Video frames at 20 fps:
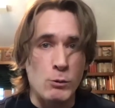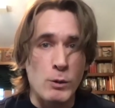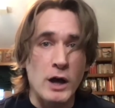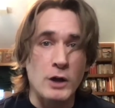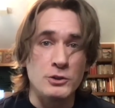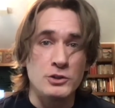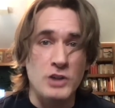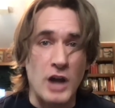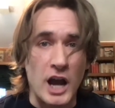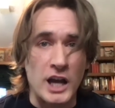
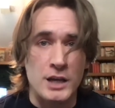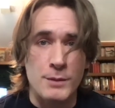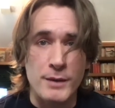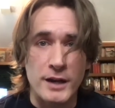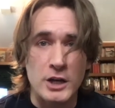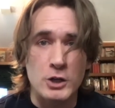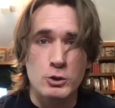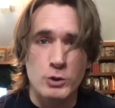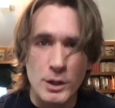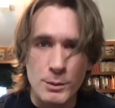
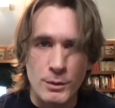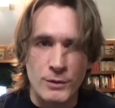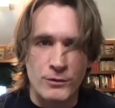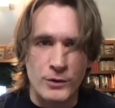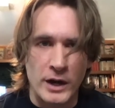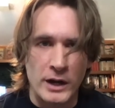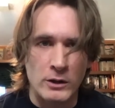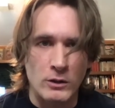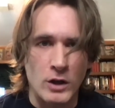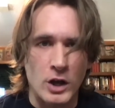well-documented treatment for
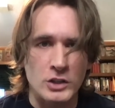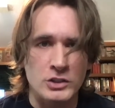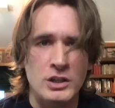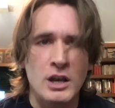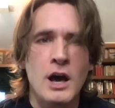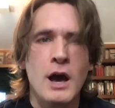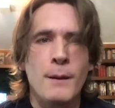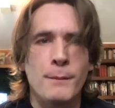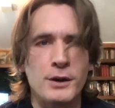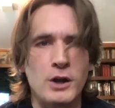hair loss,
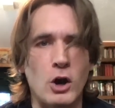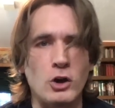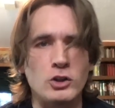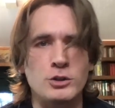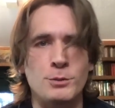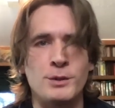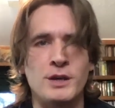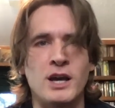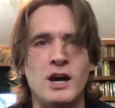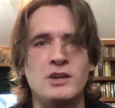but also
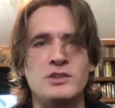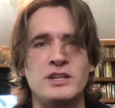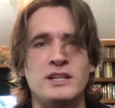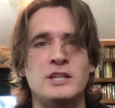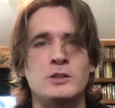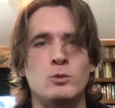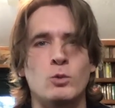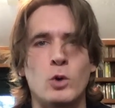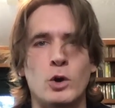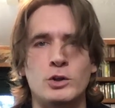because it
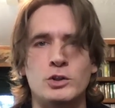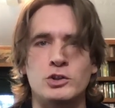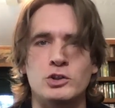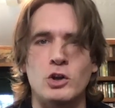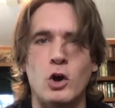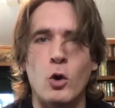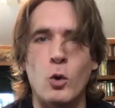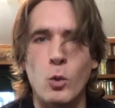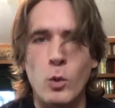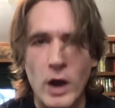has worked
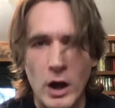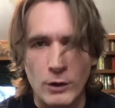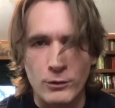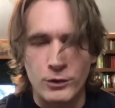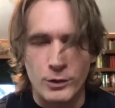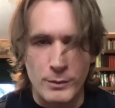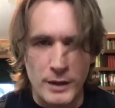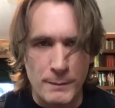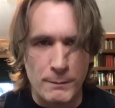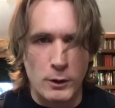so well for
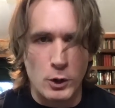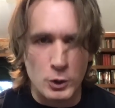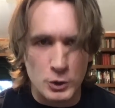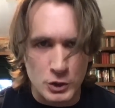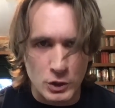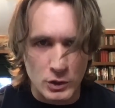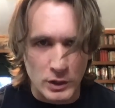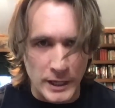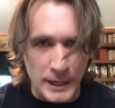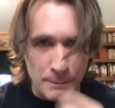me
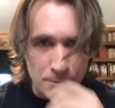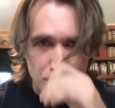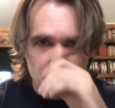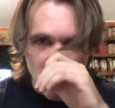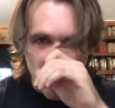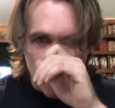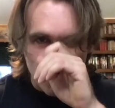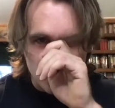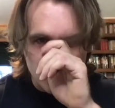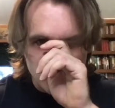personally.
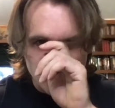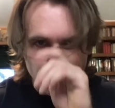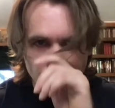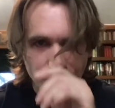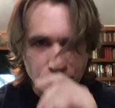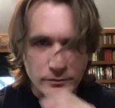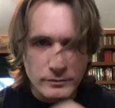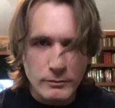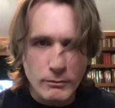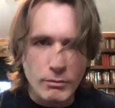Now,
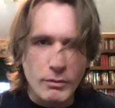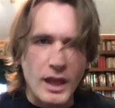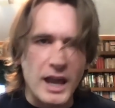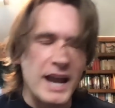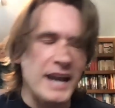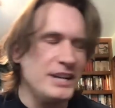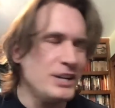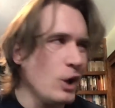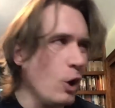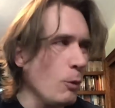
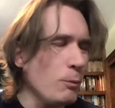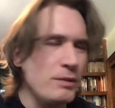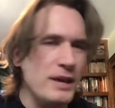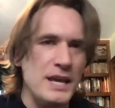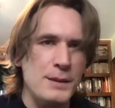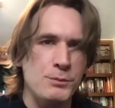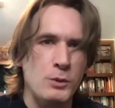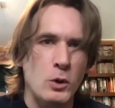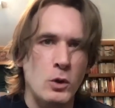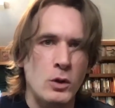I know
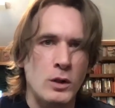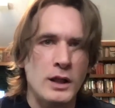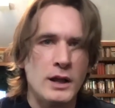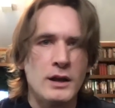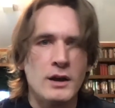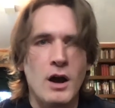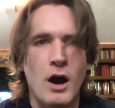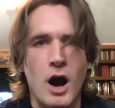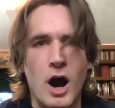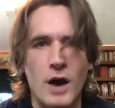people
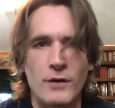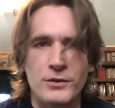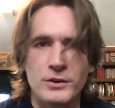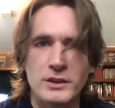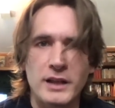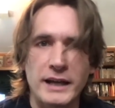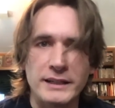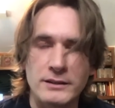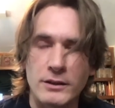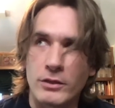often
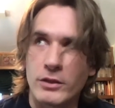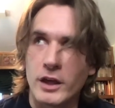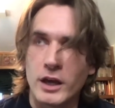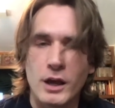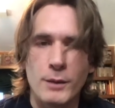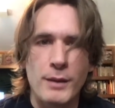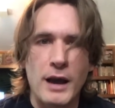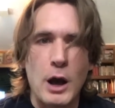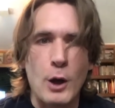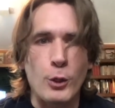like to think
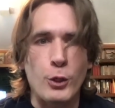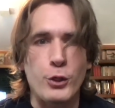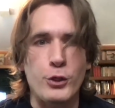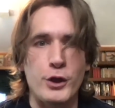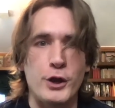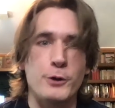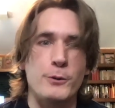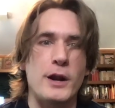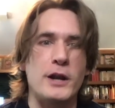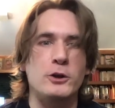about
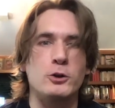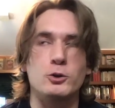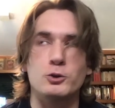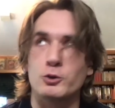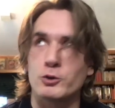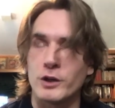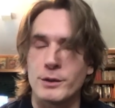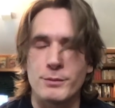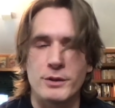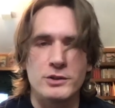theoretical
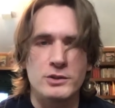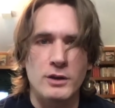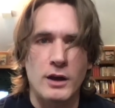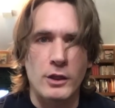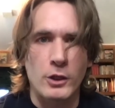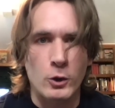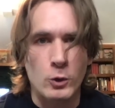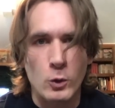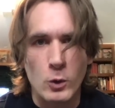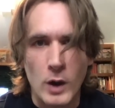treatments on
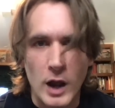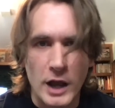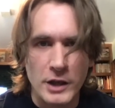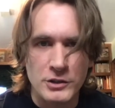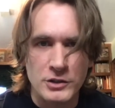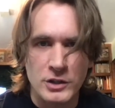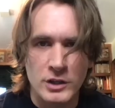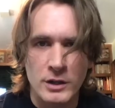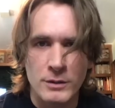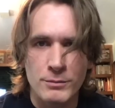the
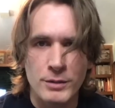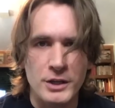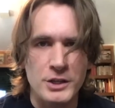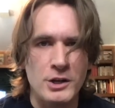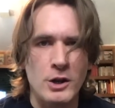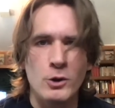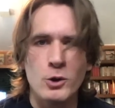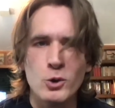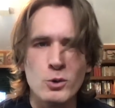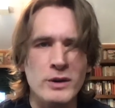horizon, but you
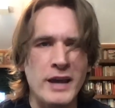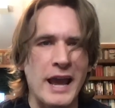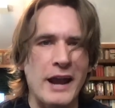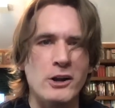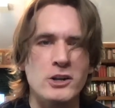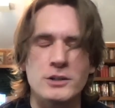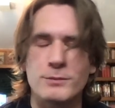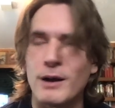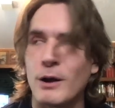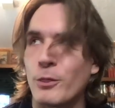know, who
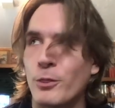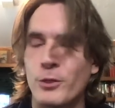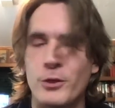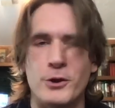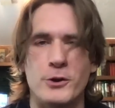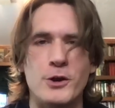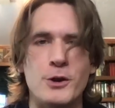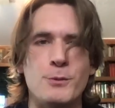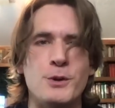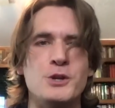cares about
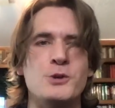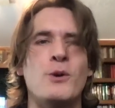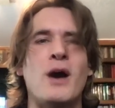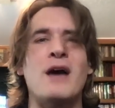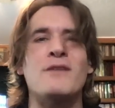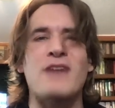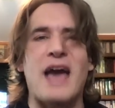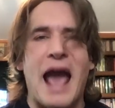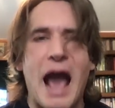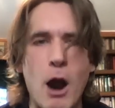theory when you
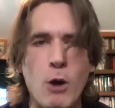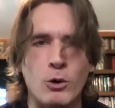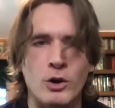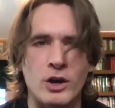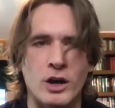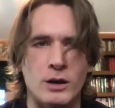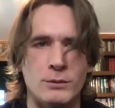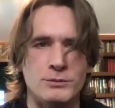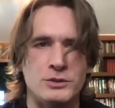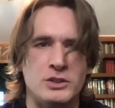have
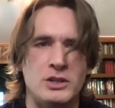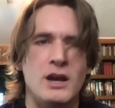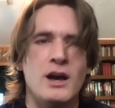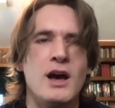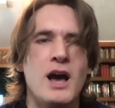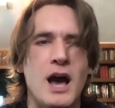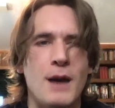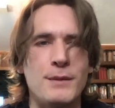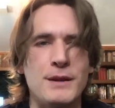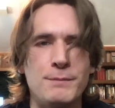outcomes?
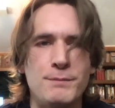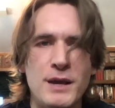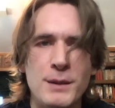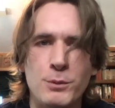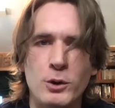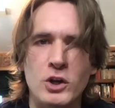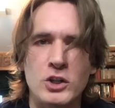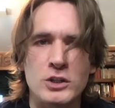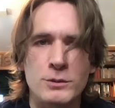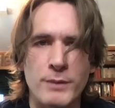I mean, people
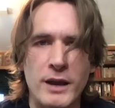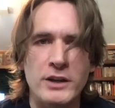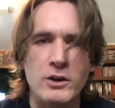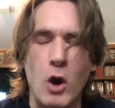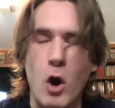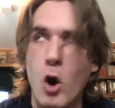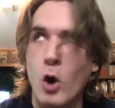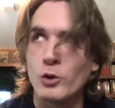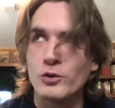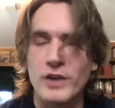can spend
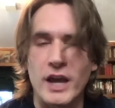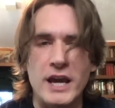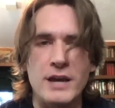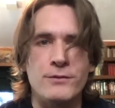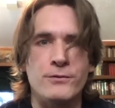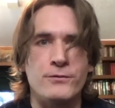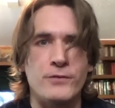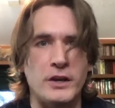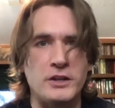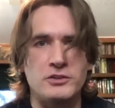all day
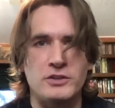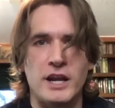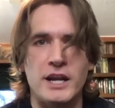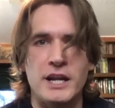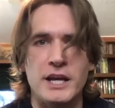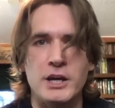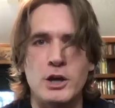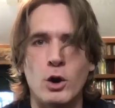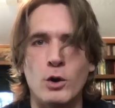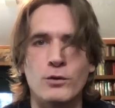
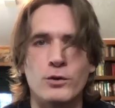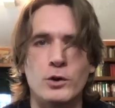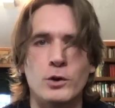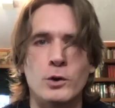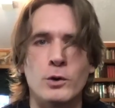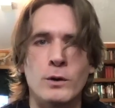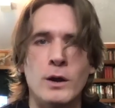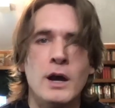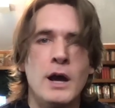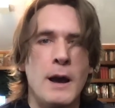fixating
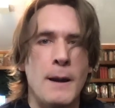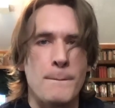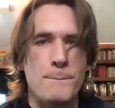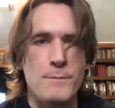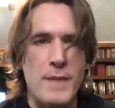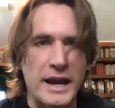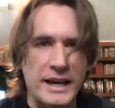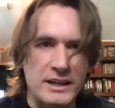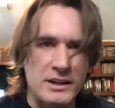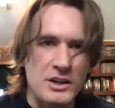over
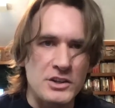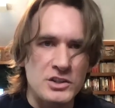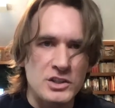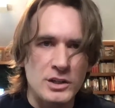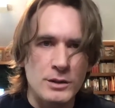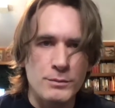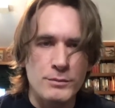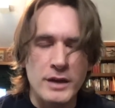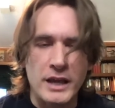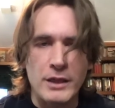
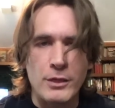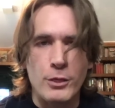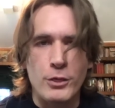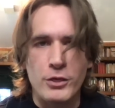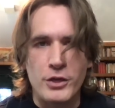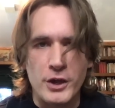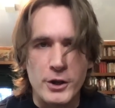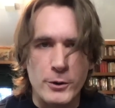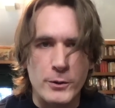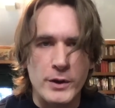mechanism and
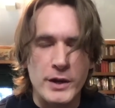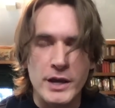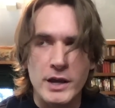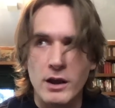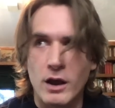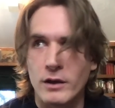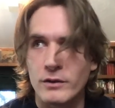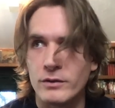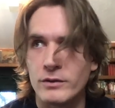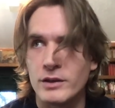theory
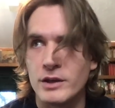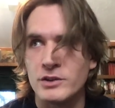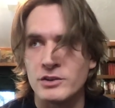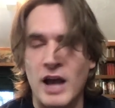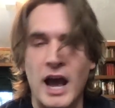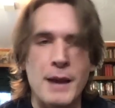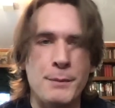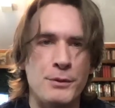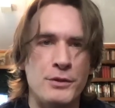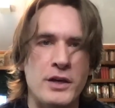on these
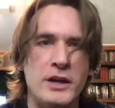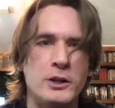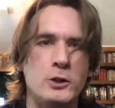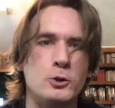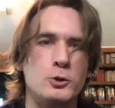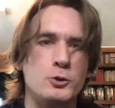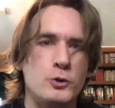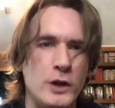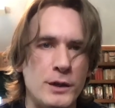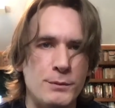hypothetical
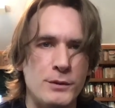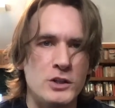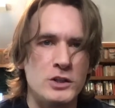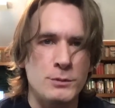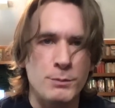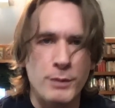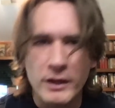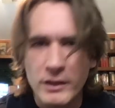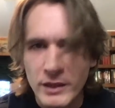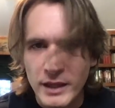treatments,
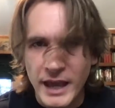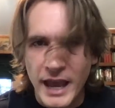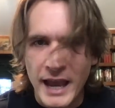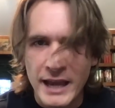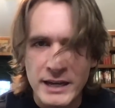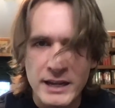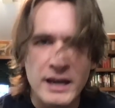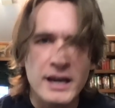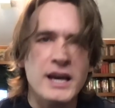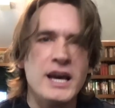but in the
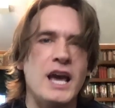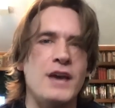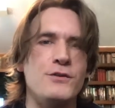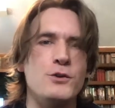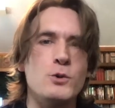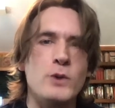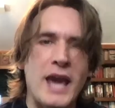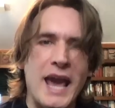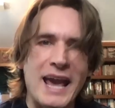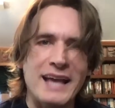end, if you
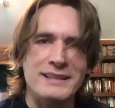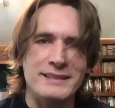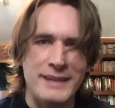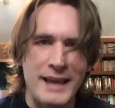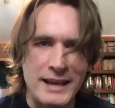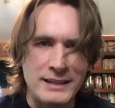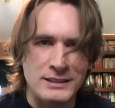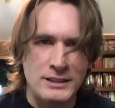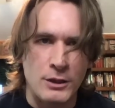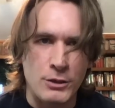can't
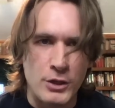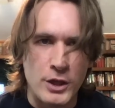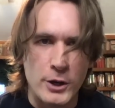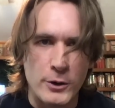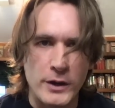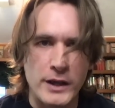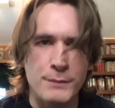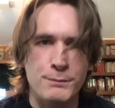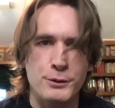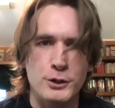test a
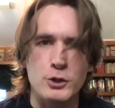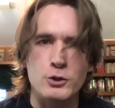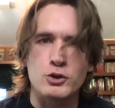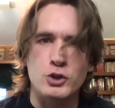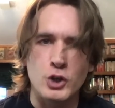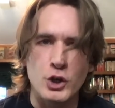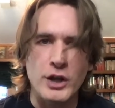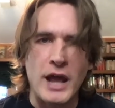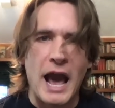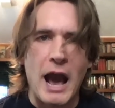theory and produce
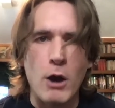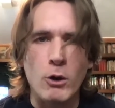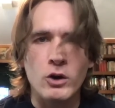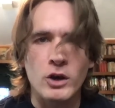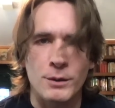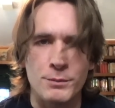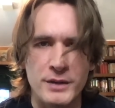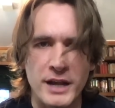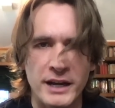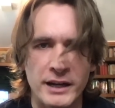good
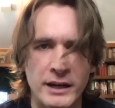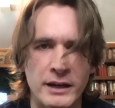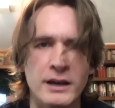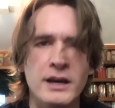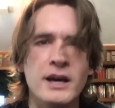outcome data,